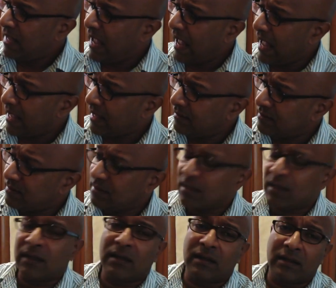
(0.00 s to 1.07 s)
and
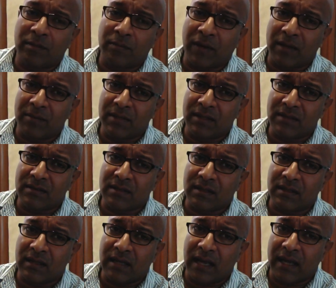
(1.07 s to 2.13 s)
the Prime
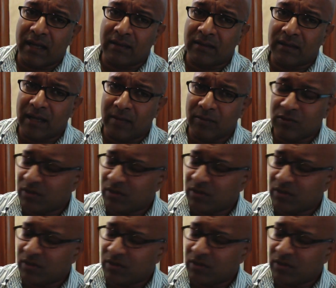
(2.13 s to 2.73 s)
Minister and the UMNO